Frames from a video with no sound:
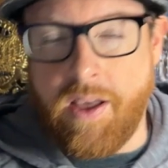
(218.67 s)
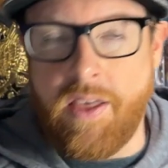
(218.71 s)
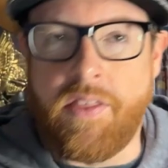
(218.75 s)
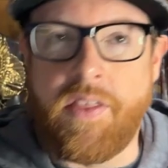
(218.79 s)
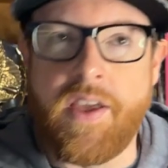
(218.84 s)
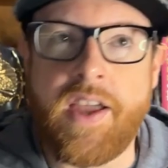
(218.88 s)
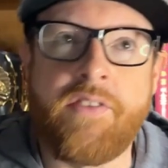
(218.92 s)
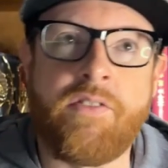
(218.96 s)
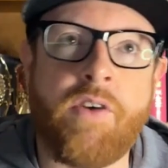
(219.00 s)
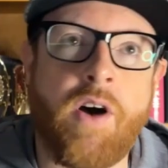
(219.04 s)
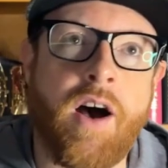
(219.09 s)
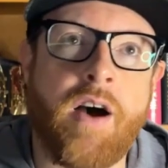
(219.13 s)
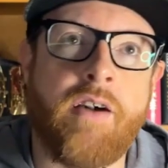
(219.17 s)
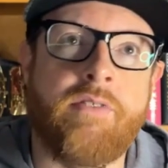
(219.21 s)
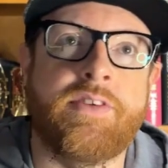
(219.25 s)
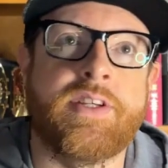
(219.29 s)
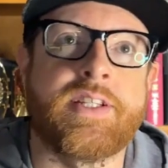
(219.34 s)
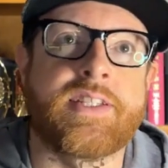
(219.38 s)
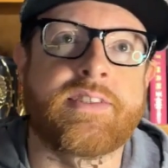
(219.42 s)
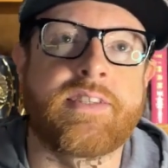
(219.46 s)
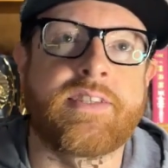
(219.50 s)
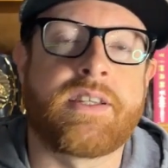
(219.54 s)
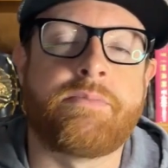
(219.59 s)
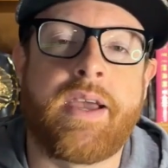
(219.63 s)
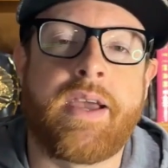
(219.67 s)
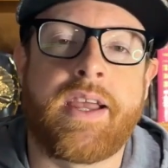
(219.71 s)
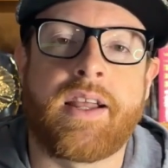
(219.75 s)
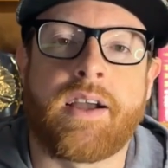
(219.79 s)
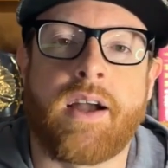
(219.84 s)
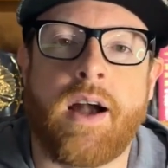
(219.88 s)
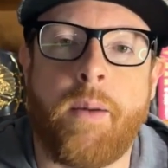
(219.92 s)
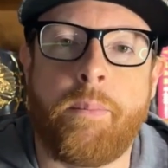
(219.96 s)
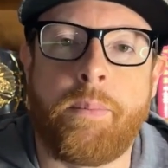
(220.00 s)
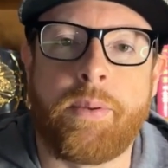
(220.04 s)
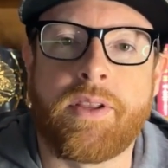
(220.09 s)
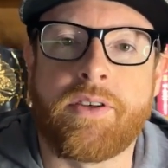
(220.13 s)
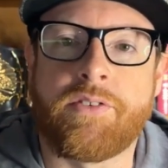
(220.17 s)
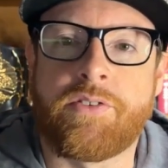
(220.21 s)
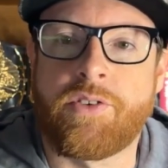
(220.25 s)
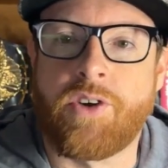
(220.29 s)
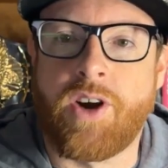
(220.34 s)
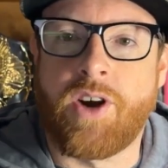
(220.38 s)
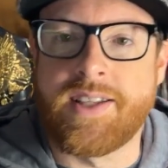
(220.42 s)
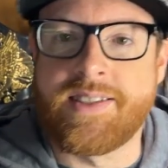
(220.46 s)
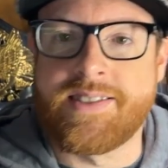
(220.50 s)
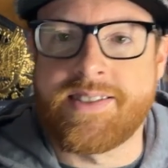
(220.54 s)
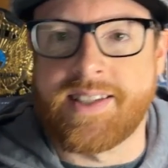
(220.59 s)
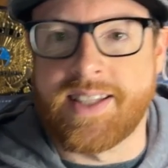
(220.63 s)
They've obviously made a couple of
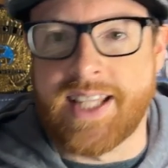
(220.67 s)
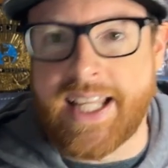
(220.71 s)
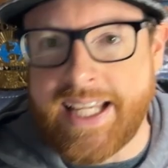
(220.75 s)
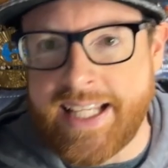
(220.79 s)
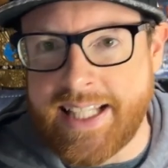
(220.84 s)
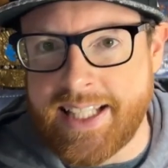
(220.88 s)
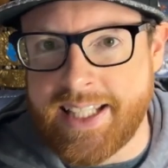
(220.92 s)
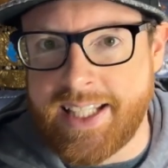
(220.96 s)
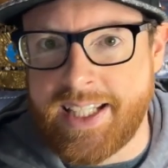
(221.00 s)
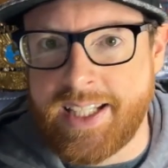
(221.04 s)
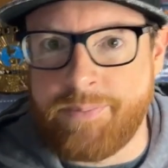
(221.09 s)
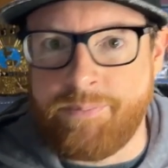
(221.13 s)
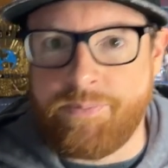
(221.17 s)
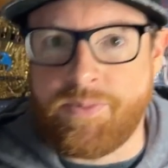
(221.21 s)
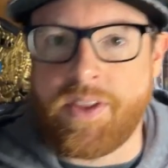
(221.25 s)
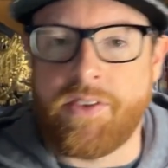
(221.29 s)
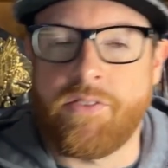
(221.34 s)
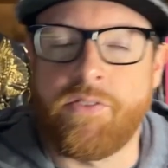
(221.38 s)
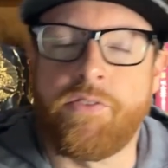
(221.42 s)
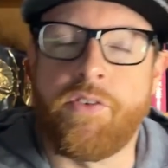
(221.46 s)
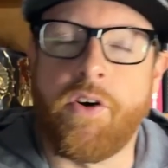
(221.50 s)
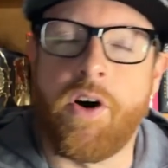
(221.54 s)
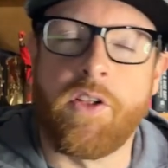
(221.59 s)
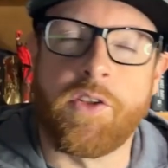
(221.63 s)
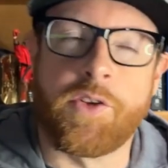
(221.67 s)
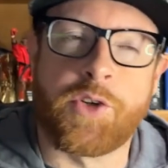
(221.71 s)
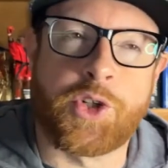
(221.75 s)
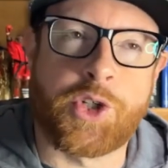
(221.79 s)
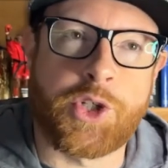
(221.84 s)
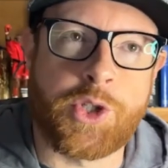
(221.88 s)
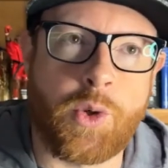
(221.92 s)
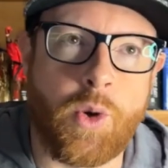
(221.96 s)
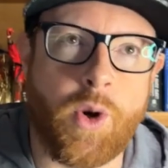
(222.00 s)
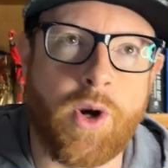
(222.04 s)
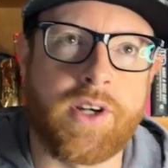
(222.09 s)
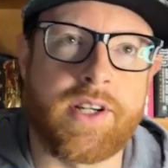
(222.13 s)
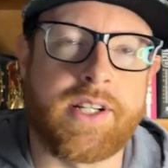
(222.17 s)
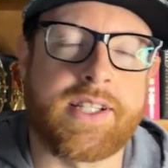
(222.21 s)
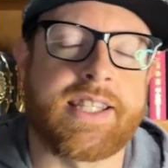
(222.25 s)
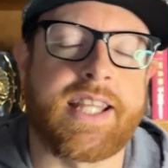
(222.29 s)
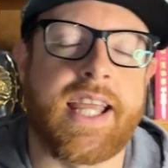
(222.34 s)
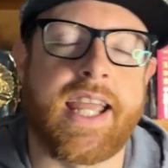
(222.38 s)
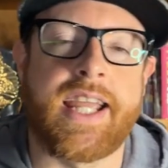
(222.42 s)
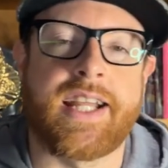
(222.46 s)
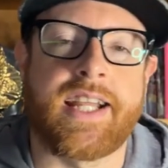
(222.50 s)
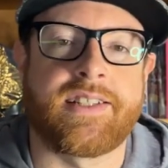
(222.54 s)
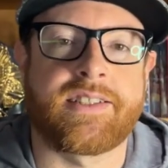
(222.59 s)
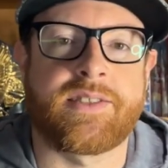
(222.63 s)
runs lately, fallen short at
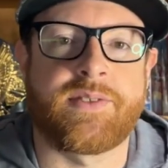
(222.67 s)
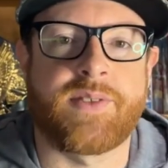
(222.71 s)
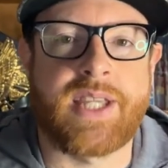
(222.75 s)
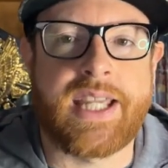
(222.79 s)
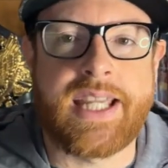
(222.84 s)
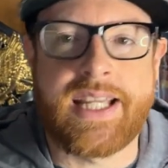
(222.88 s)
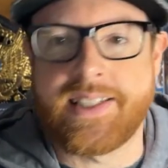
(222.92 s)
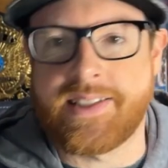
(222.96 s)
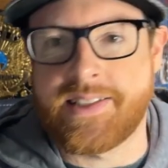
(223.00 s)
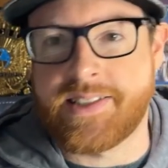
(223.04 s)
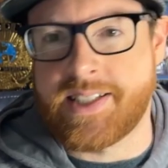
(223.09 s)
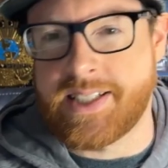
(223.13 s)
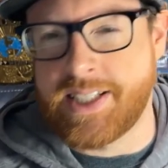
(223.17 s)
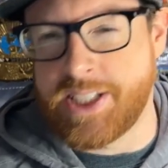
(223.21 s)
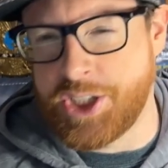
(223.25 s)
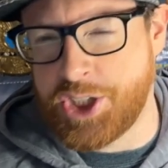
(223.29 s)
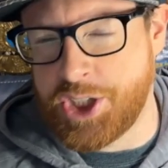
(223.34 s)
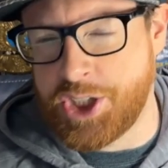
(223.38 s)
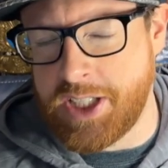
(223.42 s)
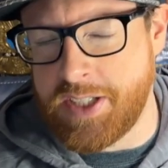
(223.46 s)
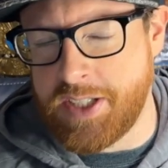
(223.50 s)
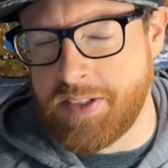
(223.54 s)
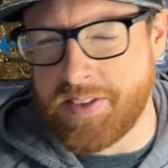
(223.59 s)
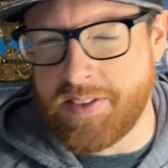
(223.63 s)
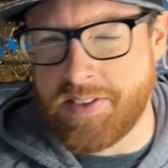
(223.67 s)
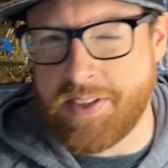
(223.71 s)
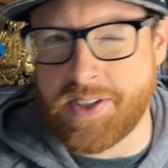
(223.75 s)
the hands of the Kansas City Chiefs.